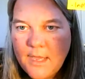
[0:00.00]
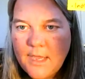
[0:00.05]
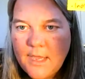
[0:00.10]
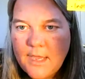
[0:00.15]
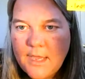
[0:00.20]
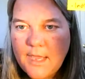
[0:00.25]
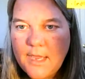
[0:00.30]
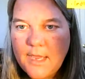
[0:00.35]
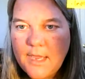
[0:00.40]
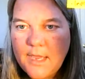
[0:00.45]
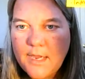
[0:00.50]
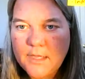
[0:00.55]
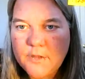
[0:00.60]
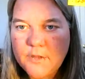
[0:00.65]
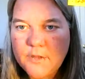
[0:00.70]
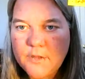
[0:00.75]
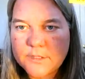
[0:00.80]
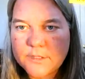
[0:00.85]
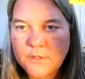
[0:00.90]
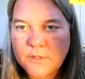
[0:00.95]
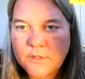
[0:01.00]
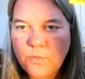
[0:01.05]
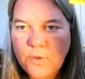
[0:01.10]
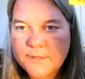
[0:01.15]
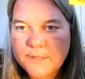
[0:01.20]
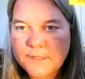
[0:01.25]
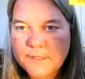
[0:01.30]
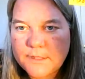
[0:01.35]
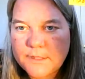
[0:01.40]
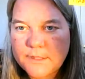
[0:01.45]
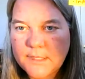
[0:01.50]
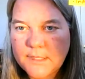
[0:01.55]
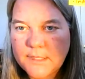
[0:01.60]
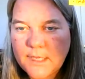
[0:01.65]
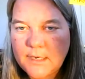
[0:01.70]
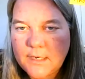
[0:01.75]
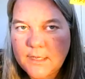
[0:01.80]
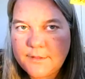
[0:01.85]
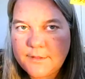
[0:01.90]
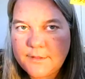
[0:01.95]
And there's a website,
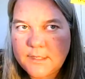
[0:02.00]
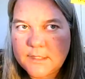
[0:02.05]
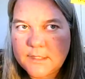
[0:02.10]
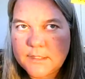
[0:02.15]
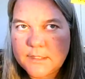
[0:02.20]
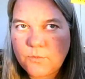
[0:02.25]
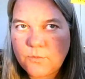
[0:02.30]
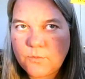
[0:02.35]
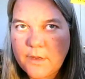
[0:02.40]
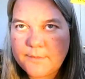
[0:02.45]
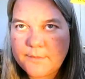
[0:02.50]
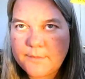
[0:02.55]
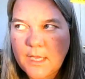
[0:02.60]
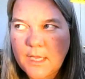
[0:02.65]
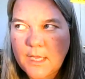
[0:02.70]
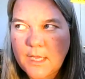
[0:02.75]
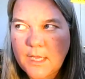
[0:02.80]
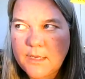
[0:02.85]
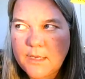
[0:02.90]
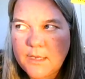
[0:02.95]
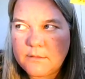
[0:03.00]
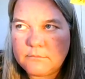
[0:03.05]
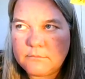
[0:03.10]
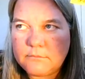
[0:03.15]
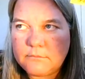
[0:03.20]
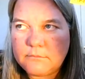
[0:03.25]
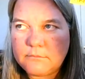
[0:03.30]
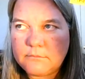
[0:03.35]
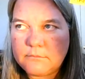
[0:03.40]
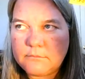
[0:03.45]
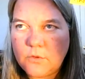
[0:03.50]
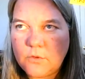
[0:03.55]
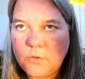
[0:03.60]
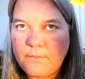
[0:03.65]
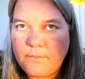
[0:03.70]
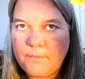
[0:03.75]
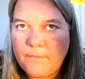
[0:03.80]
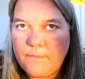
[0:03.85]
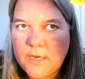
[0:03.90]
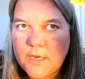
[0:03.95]
I think it's a website or
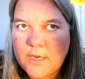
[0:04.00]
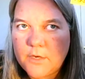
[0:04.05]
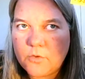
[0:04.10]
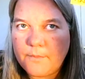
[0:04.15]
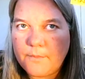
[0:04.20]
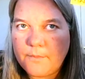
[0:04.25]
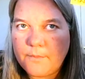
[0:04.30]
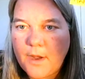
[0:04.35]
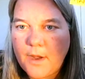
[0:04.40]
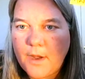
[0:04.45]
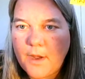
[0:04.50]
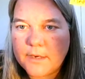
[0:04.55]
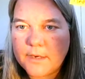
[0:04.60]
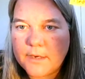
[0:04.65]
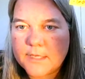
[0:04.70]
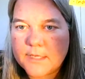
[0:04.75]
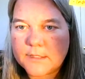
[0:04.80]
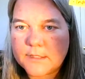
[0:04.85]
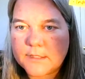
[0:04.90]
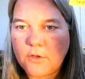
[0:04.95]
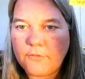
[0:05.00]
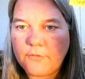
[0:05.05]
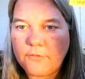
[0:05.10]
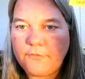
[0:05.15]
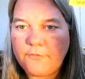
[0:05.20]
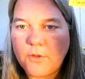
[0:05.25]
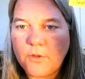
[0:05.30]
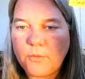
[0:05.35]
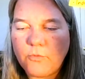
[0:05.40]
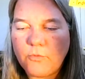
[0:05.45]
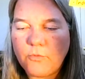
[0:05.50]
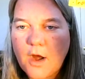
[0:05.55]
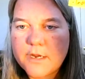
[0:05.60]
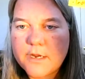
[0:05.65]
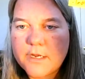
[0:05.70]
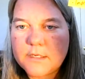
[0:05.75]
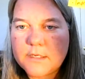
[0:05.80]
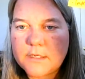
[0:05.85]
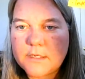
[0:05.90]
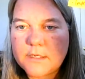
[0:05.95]
podcast called Film
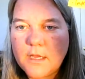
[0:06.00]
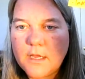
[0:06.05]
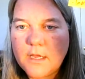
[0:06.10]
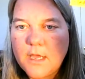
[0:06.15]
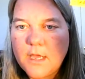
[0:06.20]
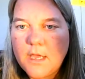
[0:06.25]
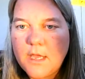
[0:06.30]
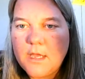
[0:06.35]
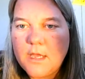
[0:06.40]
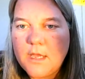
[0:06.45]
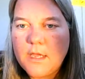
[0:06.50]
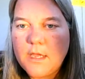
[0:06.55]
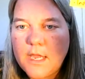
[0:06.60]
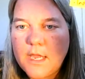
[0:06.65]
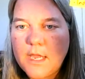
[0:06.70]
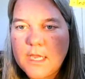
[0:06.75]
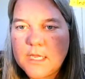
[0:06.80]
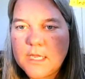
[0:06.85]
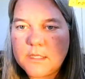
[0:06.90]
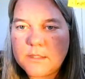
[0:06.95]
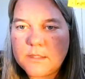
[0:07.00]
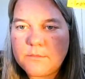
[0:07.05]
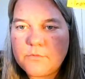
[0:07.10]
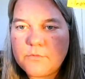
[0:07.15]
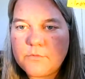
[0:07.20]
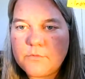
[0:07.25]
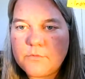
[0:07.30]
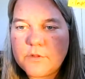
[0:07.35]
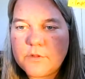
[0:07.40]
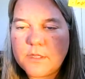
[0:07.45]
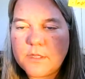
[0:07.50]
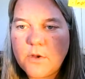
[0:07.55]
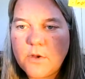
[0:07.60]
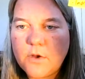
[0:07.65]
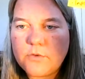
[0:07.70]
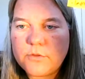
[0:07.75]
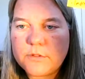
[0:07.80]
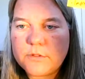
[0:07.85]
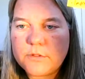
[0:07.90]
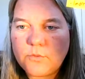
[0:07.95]
Riot. And the
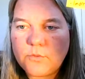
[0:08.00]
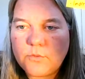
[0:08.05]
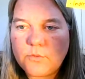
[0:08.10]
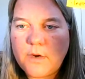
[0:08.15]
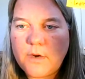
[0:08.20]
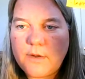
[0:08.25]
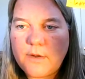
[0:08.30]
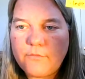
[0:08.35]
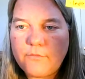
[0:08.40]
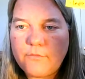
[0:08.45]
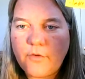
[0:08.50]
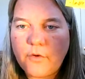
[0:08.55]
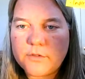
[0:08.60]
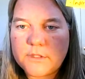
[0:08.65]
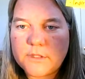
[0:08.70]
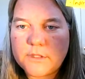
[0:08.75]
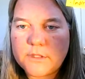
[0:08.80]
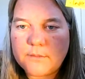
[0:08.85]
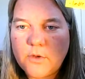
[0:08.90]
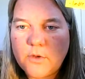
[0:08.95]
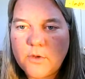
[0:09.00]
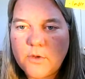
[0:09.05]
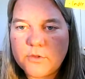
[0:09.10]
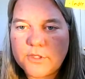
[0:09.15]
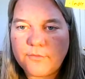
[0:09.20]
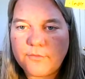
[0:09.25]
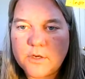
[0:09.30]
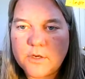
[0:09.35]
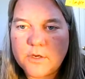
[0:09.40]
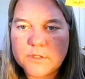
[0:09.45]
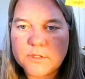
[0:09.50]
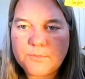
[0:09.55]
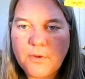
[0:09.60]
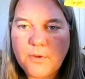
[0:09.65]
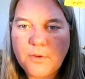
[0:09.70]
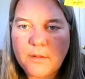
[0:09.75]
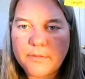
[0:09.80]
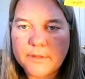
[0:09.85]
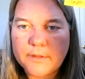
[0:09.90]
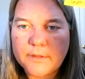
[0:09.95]
one I've referred to the most over the years
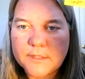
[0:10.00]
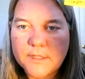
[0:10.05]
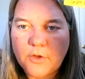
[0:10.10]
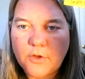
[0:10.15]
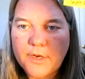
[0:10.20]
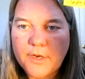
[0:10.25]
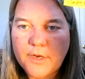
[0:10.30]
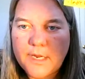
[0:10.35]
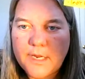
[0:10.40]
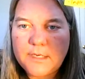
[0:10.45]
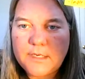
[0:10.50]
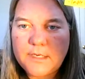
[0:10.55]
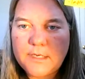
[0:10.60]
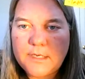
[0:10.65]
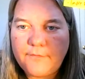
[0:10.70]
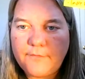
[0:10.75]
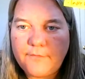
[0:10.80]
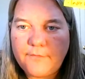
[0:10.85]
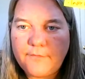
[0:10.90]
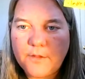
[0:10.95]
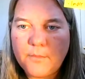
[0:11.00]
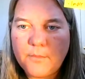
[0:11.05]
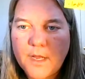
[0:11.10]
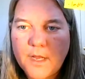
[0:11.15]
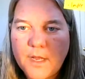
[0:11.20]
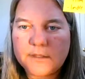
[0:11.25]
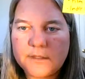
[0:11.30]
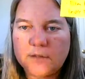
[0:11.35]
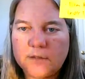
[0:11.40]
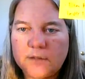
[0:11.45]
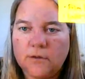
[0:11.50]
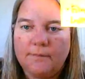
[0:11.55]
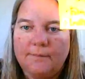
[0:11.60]
probably is called Indie Film Hustle.